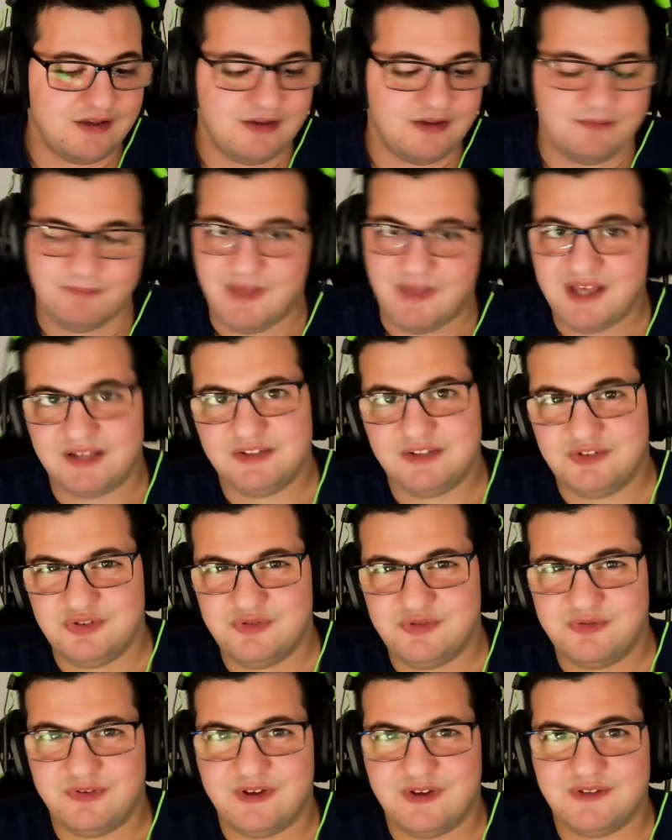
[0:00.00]
Back in
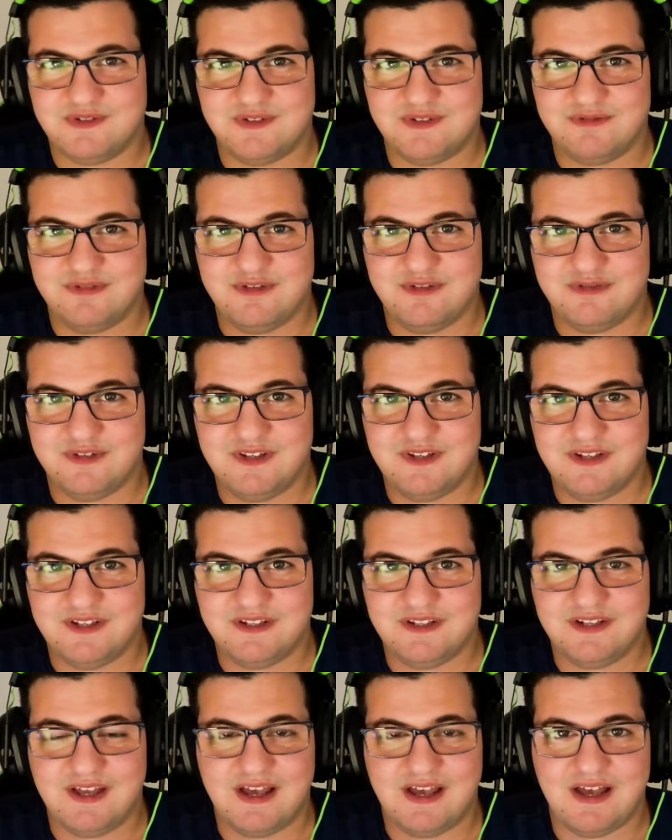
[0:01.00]

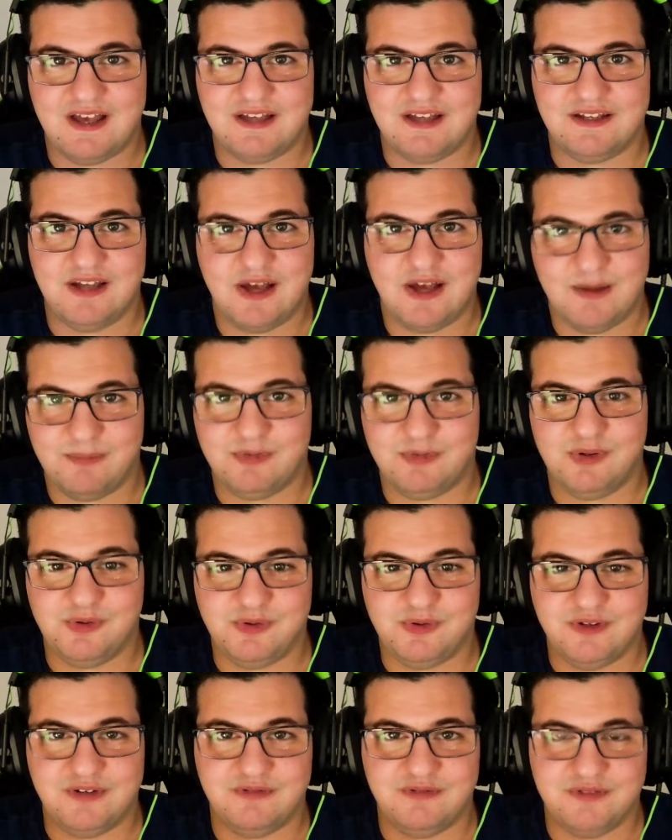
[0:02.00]
2015 I
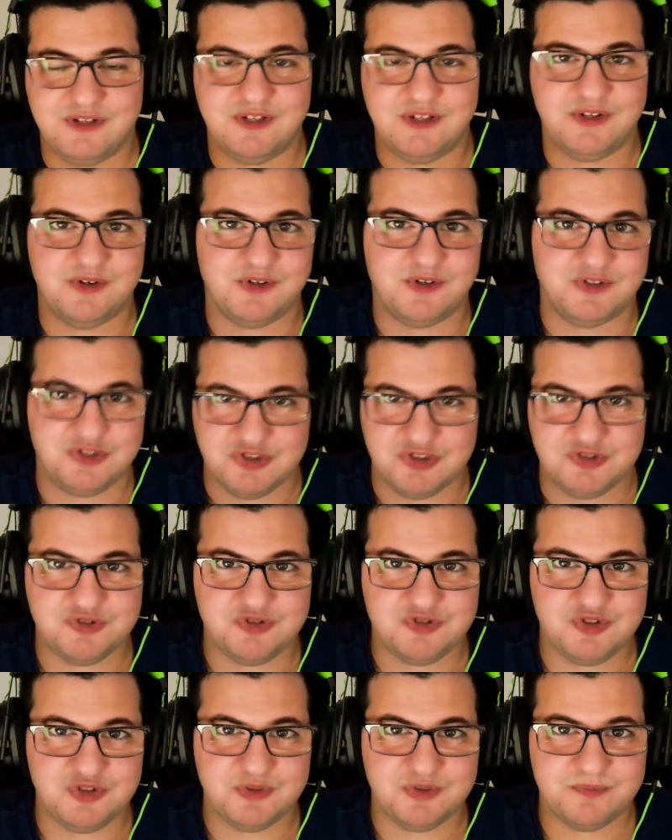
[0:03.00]
uploaded a video on
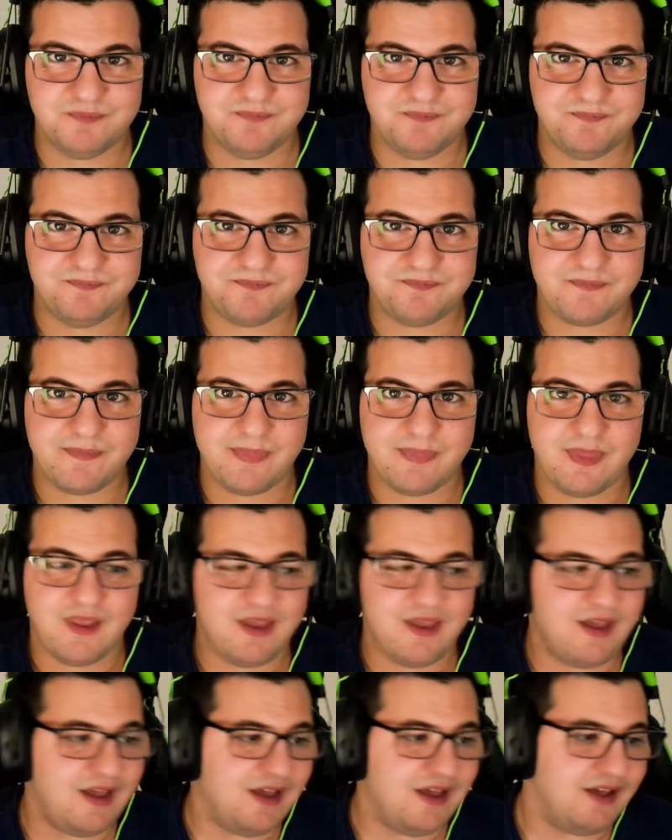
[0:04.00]
YouTube
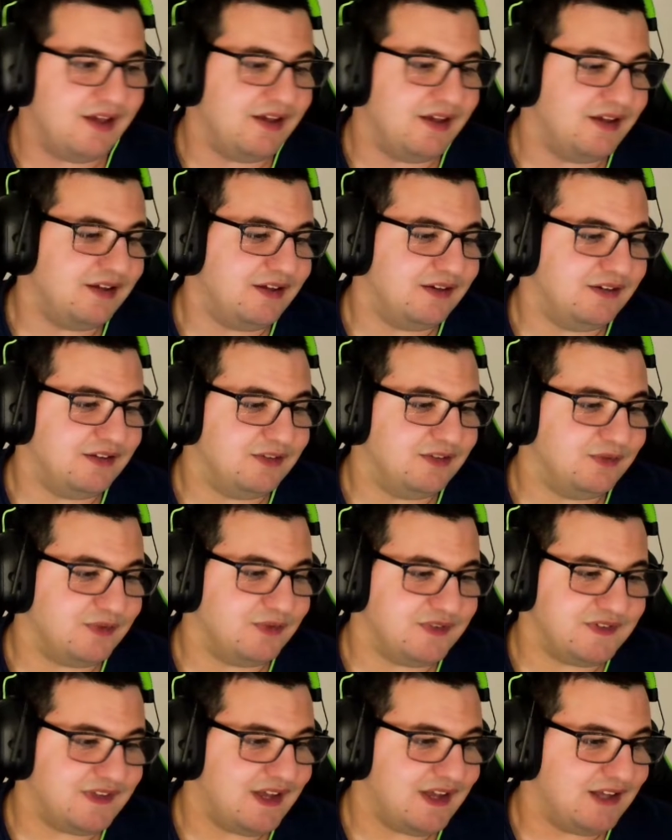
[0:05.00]
and it
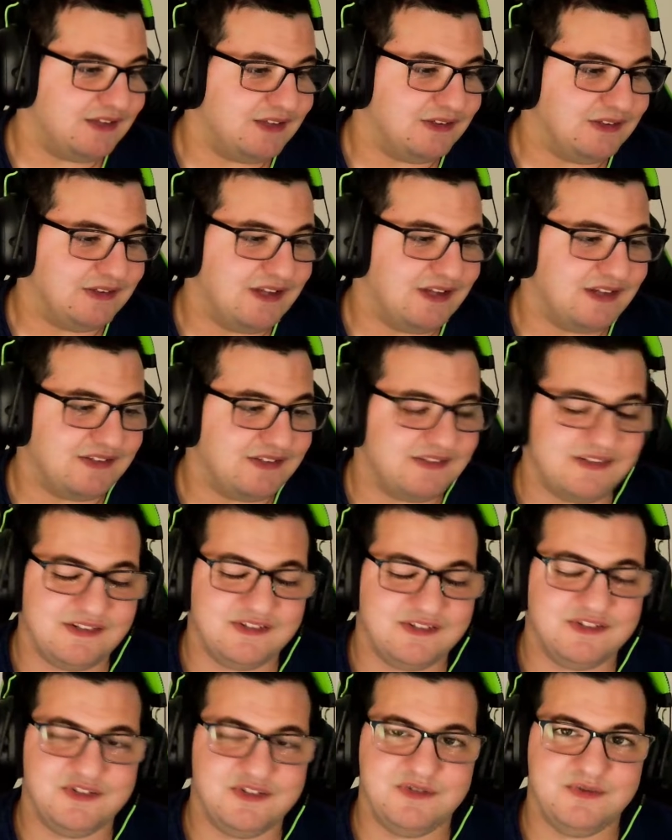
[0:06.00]
was titled like
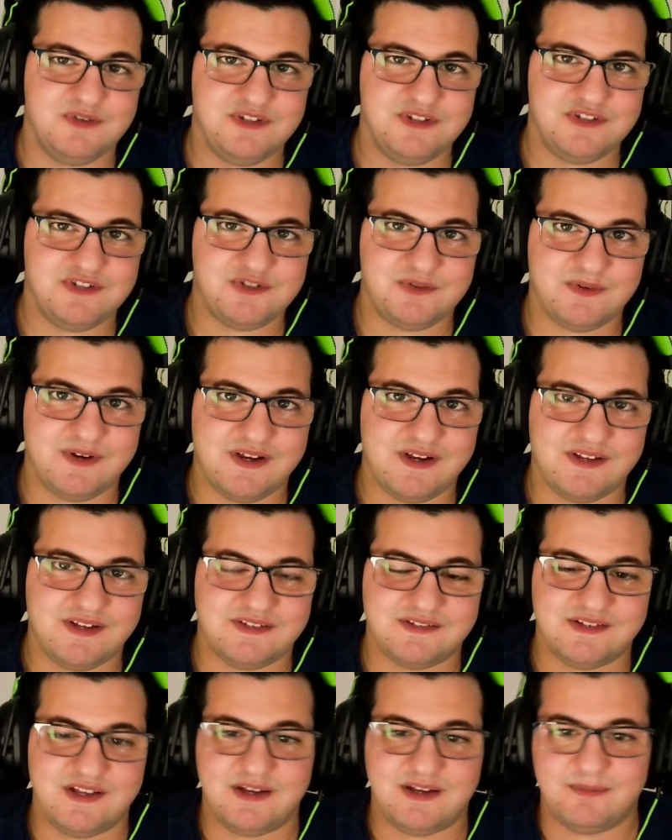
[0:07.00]
6 new Easter
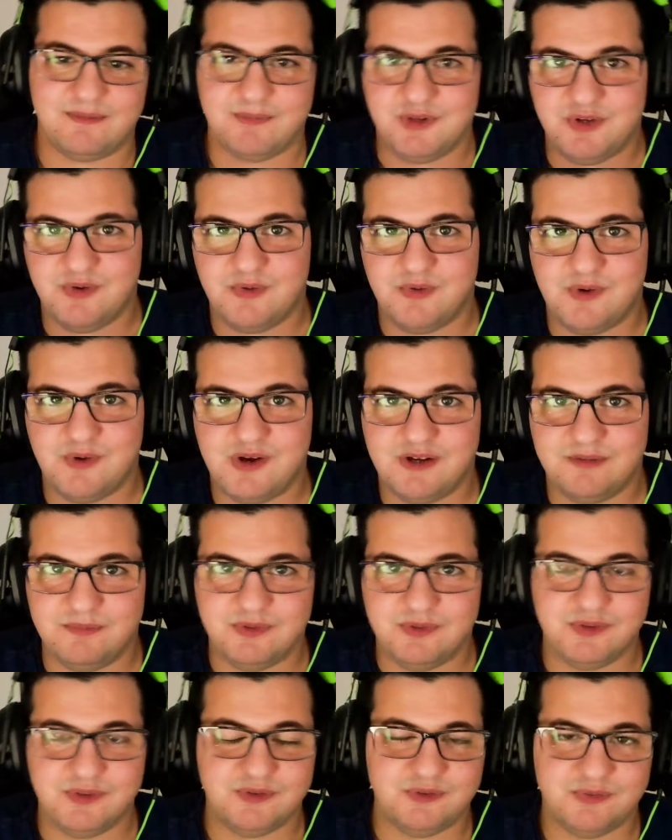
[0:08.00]
eggs like BO1,
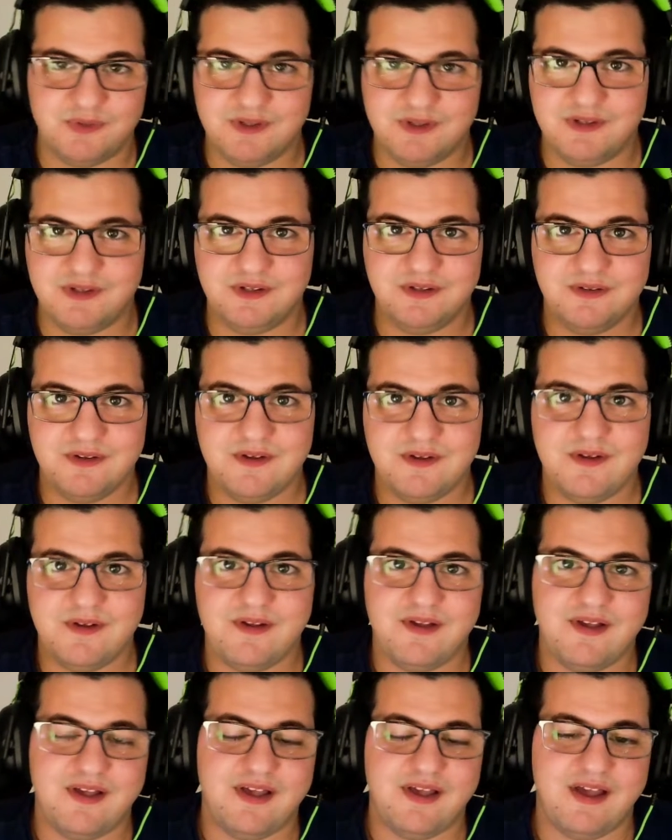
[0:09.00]
BO3,
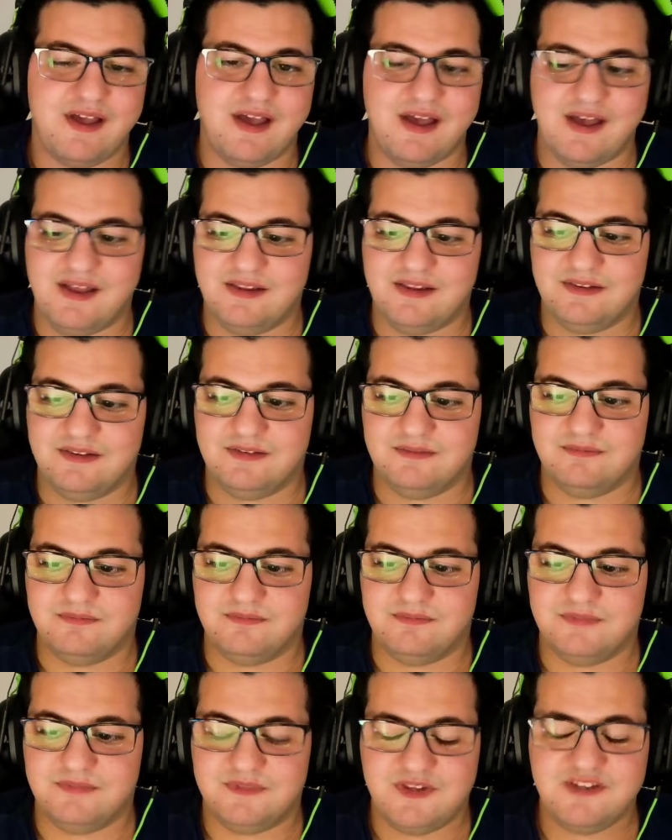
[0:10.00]

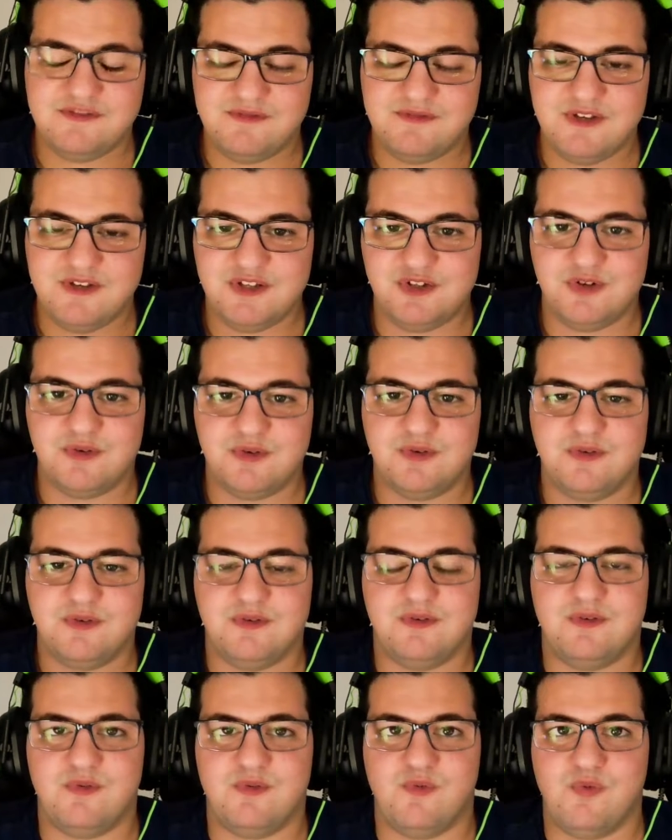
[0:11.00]
and this video
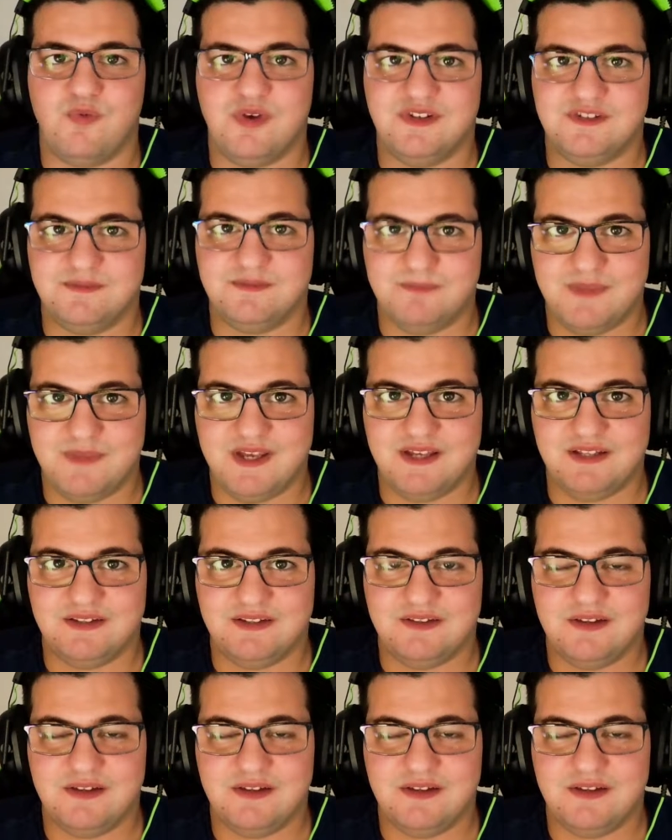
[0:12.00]
was made